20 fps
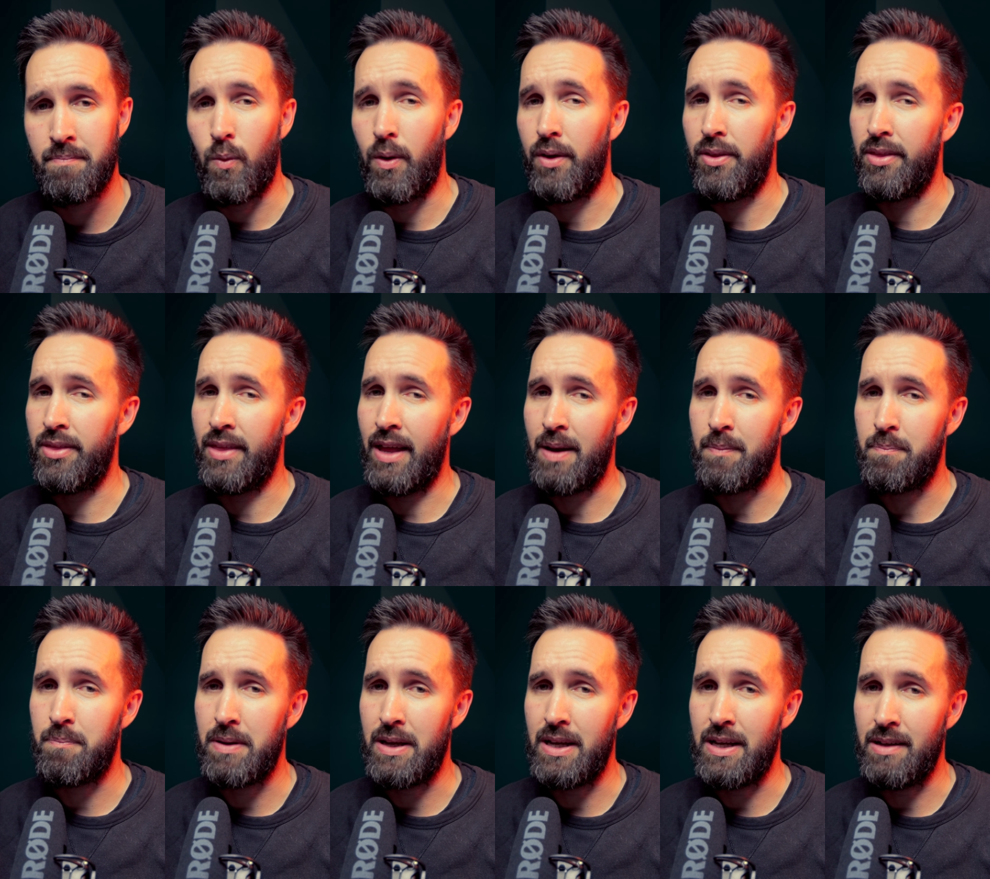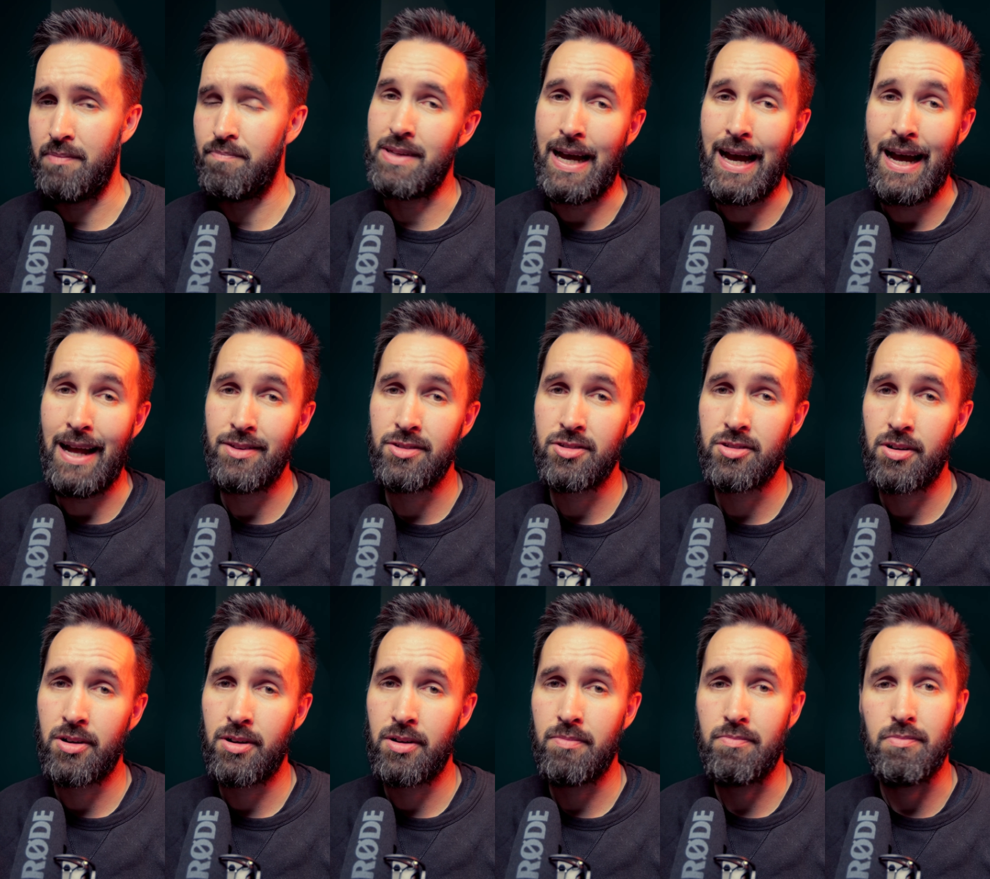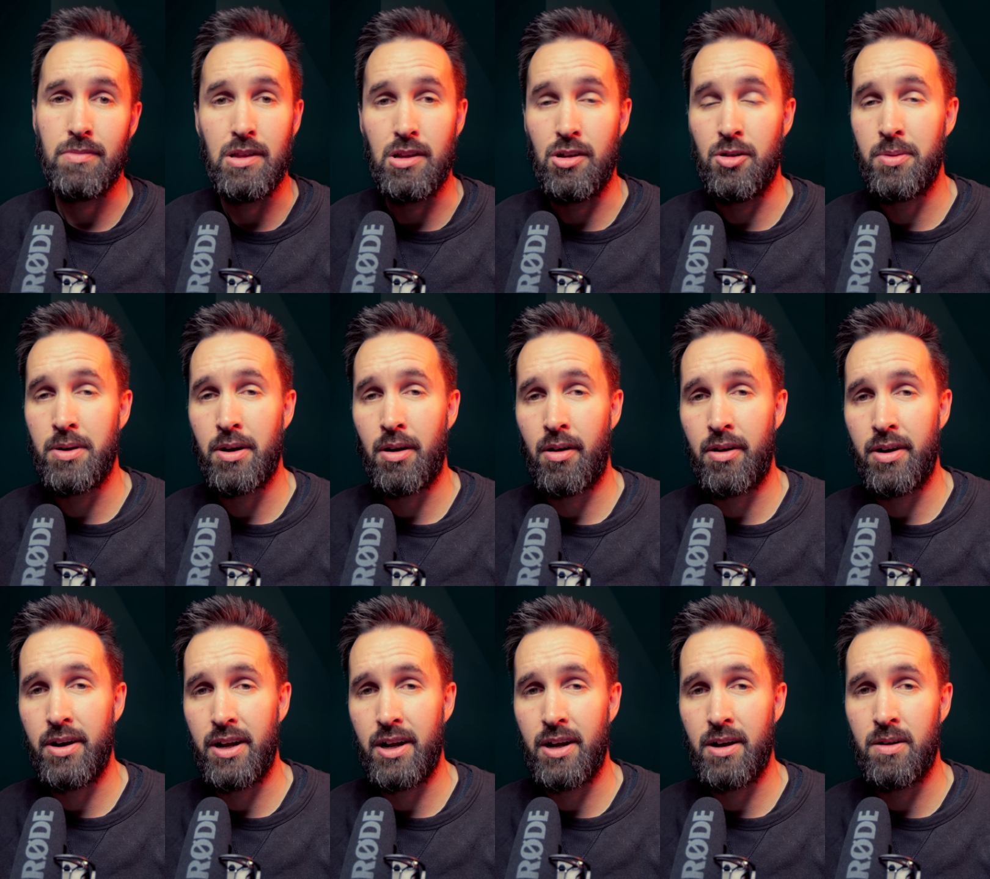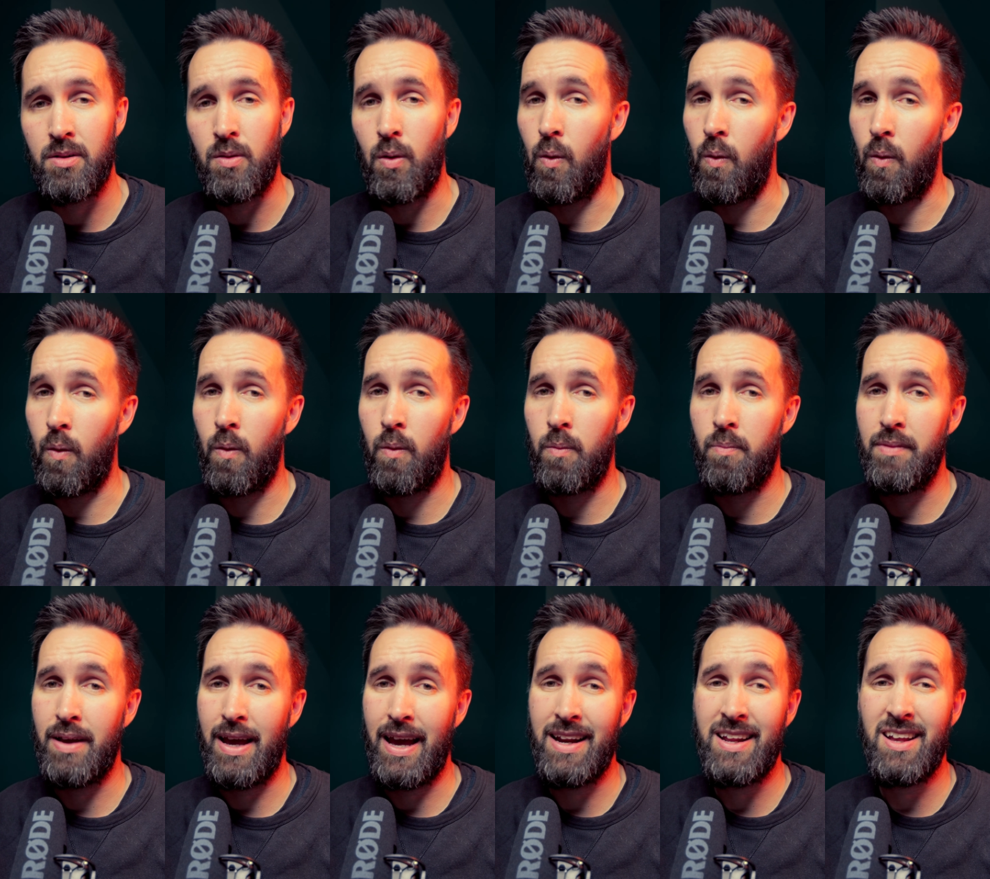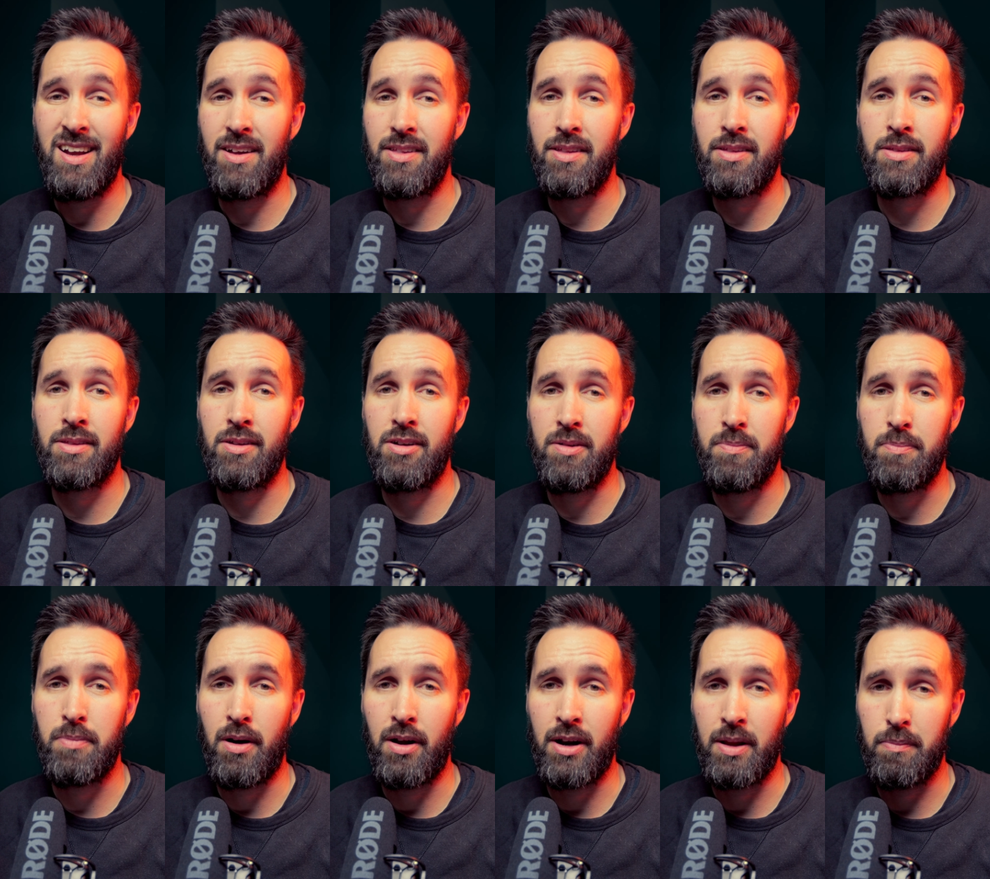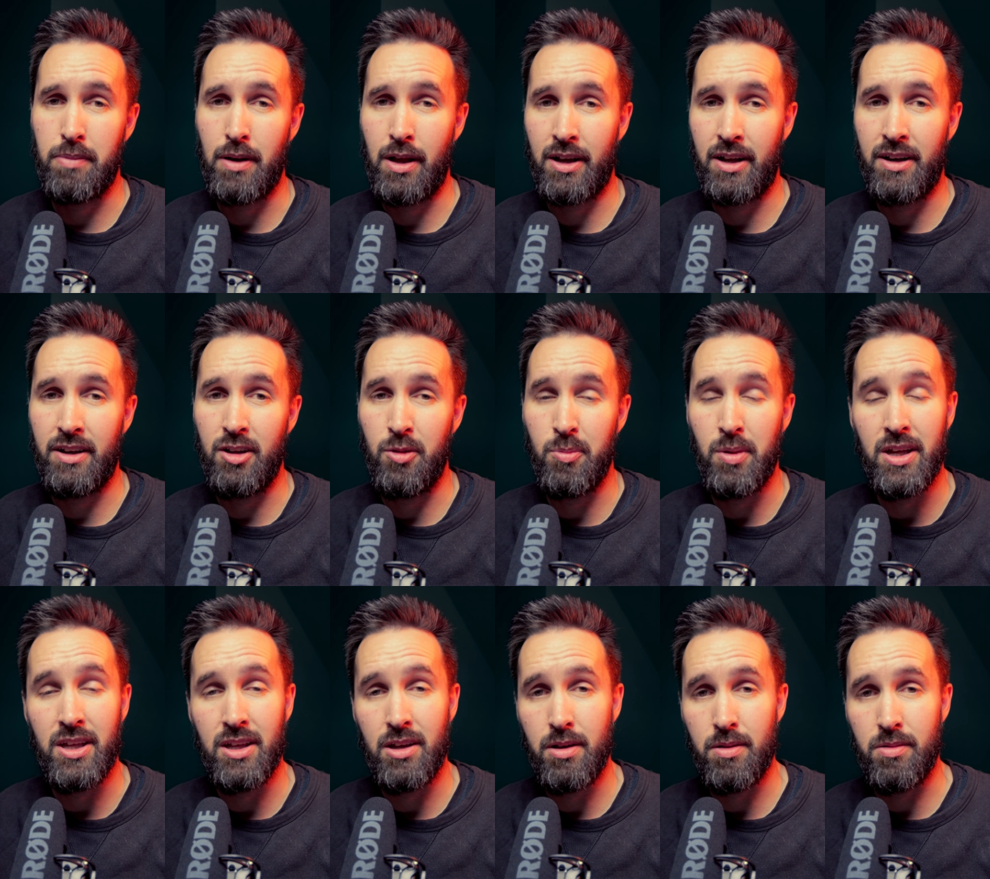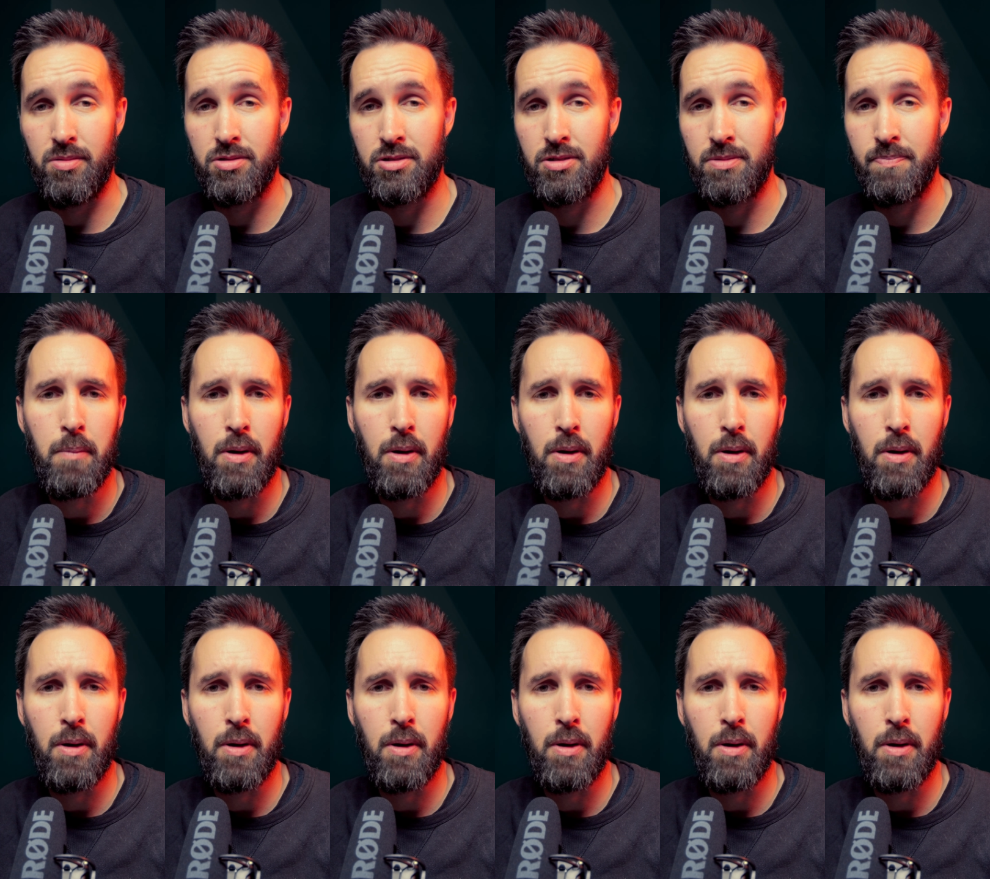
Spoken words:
whether that be the Hanser, Luminar Neo, or any other third-party plugin you may use.